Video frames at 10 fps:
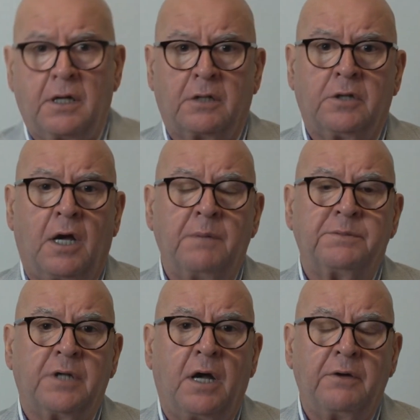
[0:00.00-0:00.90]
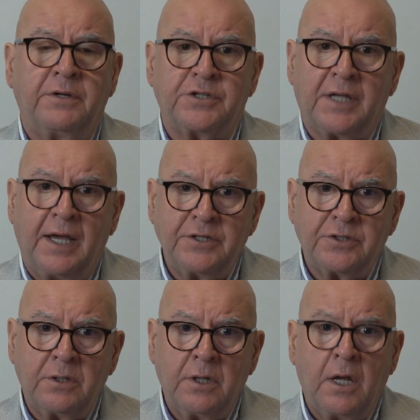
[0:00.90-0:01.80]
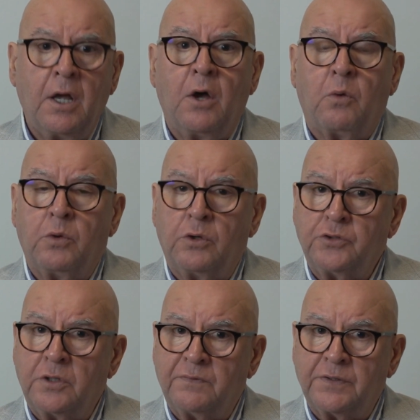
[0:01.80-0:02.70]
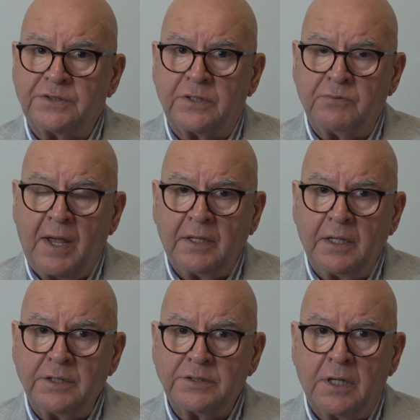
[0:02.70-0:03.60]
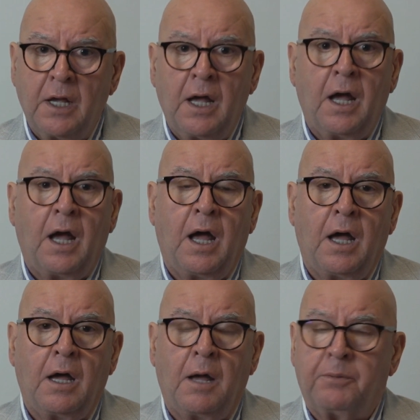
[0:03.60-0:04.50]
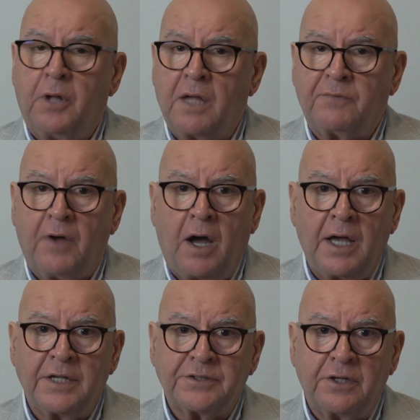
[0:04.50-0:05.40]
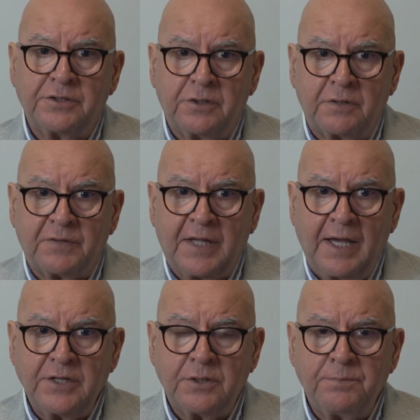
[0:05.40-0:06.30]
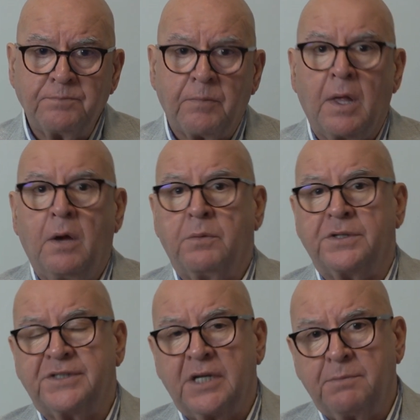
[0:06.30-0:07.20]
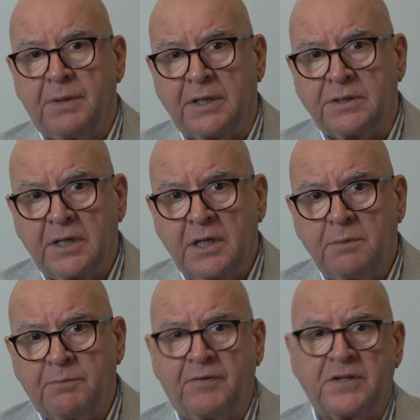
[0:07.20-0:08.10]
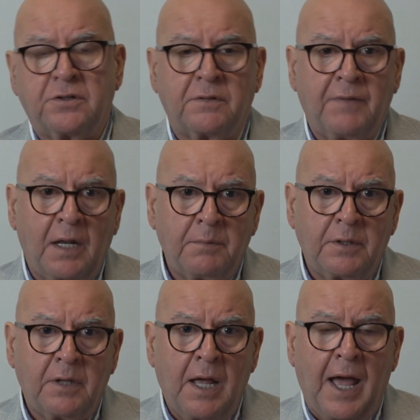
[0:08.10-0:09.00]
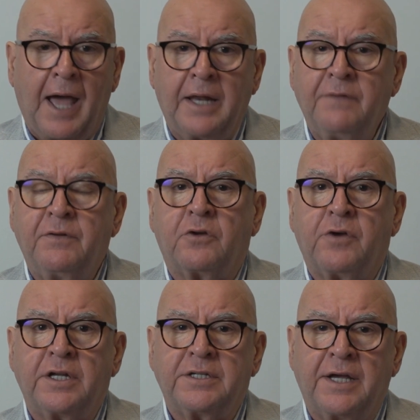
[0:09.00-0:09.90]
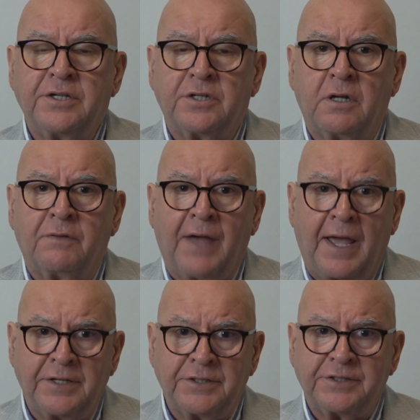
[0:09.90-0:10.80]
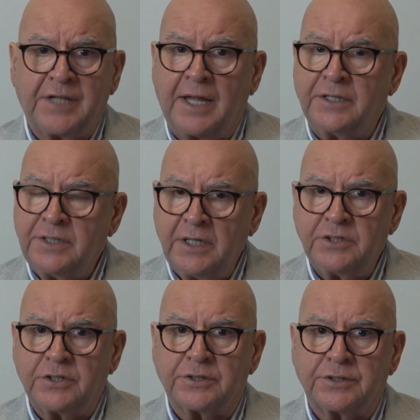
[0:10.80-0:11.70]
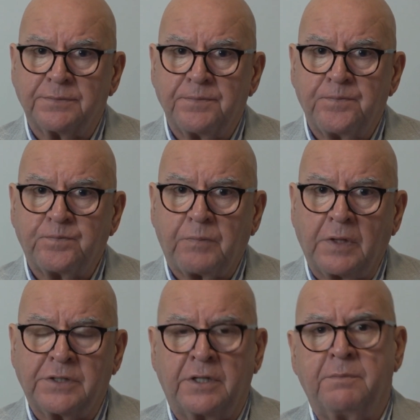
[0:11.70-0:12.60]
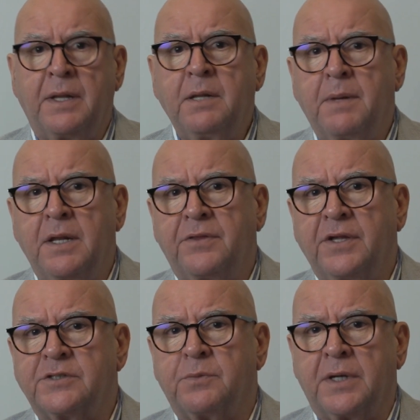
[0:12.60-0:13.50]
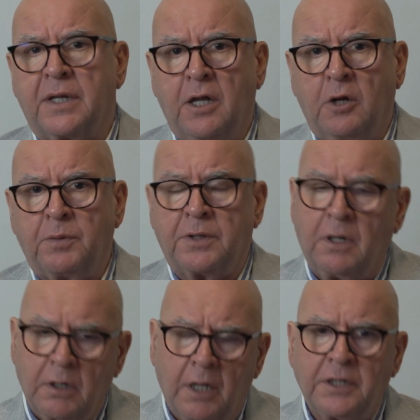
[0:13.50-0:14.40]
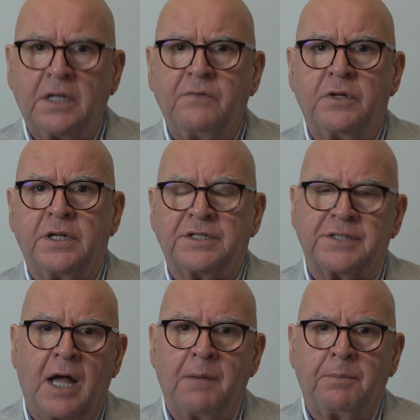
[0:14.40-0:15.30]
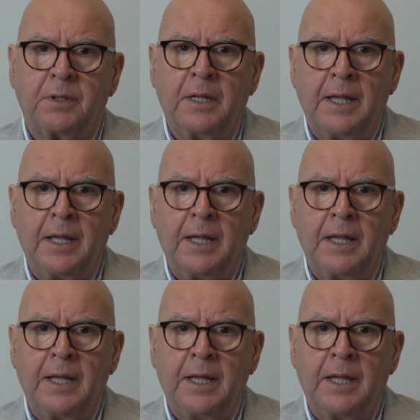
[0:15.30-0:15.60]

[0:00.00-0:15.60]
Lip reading: Times Higher Education, World University Rankings, applying for ISO certification, with CPD, professional development, and even accreditation of agents and teachers. So there are many, many things that we can help with. And I'd like to give you an example.